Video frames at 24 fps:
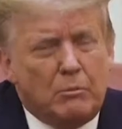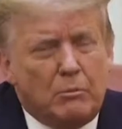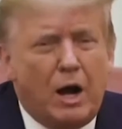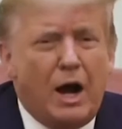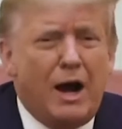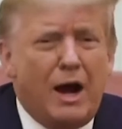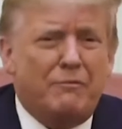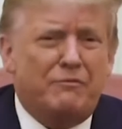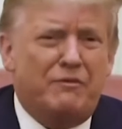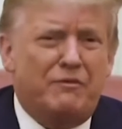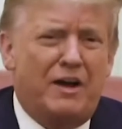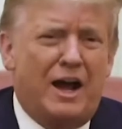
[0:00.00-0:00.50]

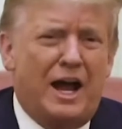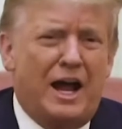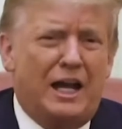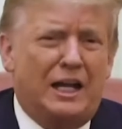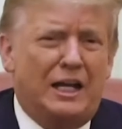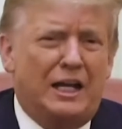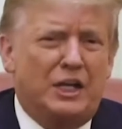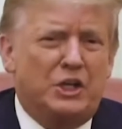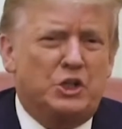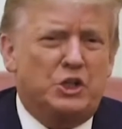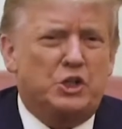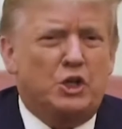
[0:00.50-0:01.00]
Mob
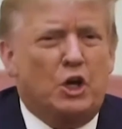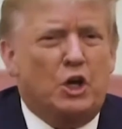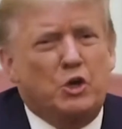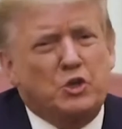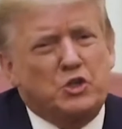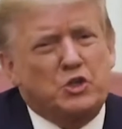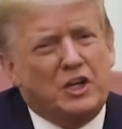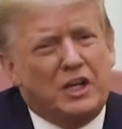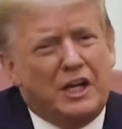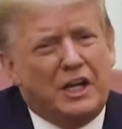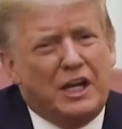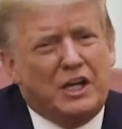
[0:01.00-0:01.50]
violence
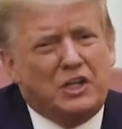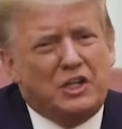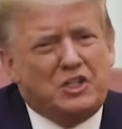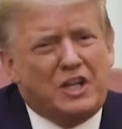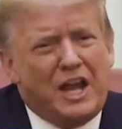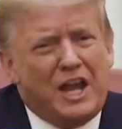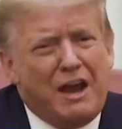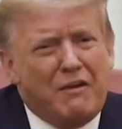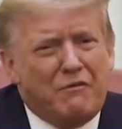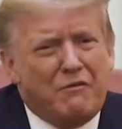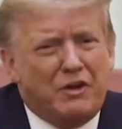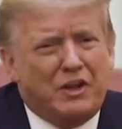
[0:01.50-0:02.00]
goes
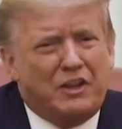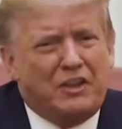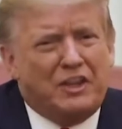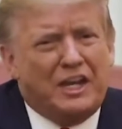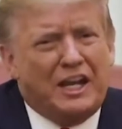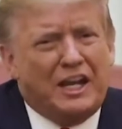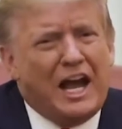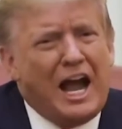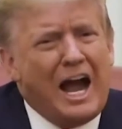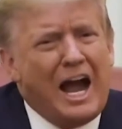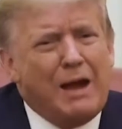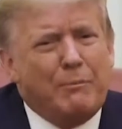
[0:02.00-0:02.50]
against
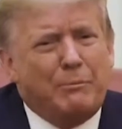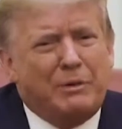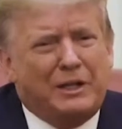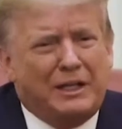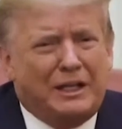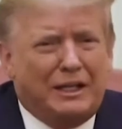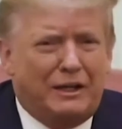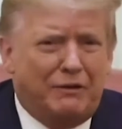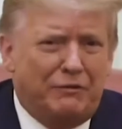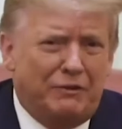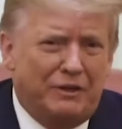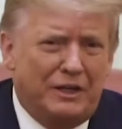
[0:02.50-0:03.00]
everything I
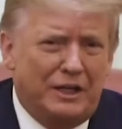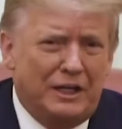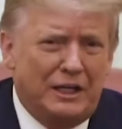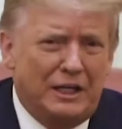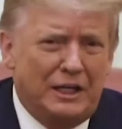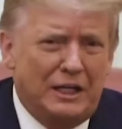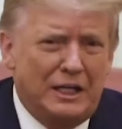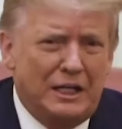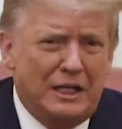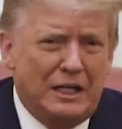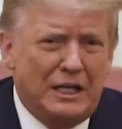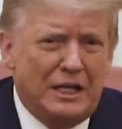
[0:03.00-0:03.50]
believe in